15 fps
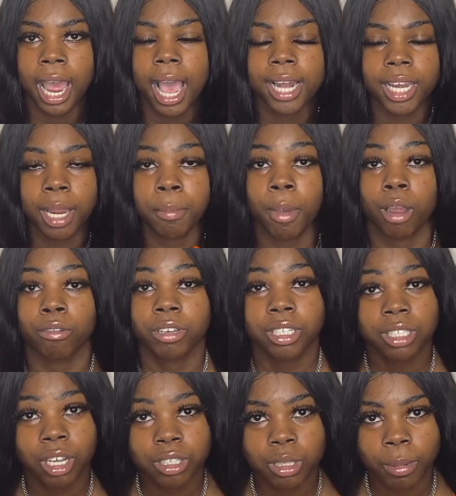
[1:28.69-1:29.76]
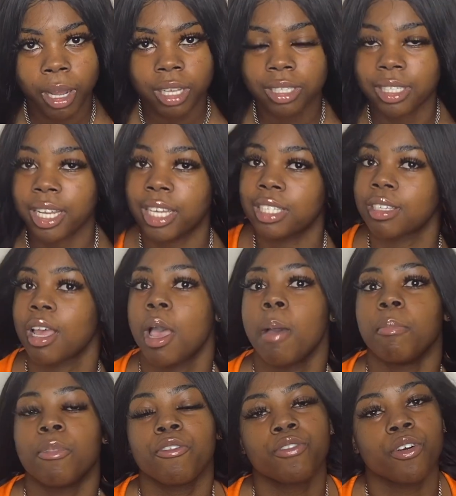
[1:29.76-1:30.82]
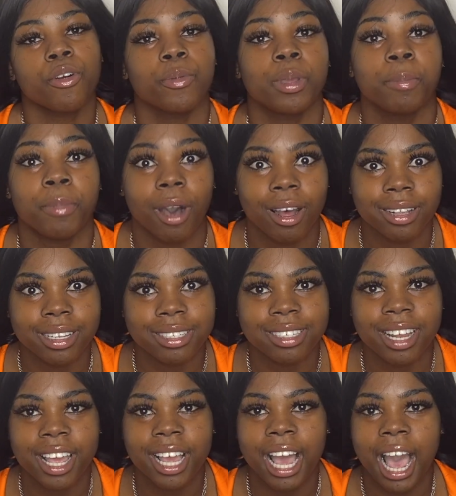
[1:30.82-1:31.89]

I did my research about snakes before we bought the snake.